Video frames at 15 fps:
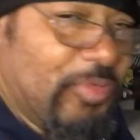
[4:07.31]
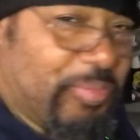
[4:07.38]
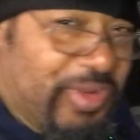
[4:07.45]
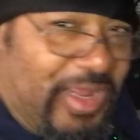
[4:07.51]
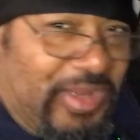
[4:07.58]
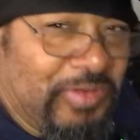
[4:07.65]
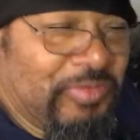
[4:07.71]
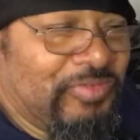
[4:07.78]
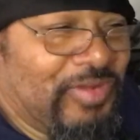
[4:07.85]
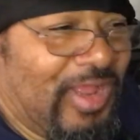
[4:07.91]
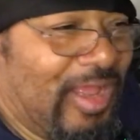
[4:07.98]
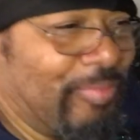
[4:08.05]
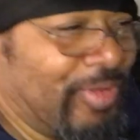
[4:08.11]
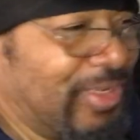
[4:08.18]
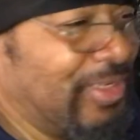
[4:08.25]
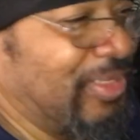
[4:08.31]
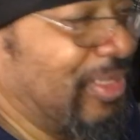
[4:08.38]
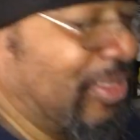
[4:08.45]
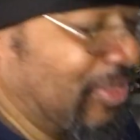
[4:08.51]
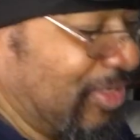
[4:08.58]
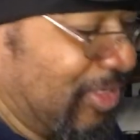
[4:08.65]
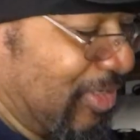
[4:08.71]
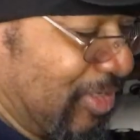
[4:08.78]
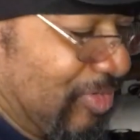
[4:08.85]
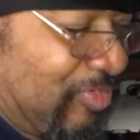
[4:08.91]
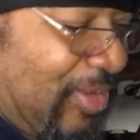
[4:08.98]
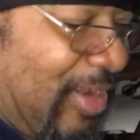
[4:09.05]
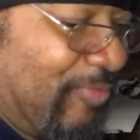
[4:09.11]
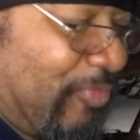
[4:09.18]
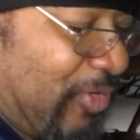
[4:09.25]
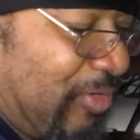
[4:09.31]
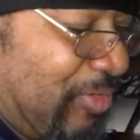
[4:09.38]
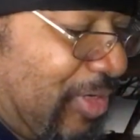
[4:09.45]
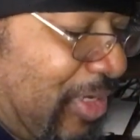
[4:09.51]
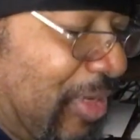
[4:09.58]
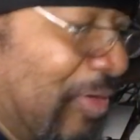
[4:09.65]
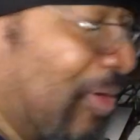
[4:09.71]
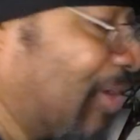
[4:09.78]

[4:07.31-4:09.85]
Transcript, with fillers: ever be at your job and then it's time for you to get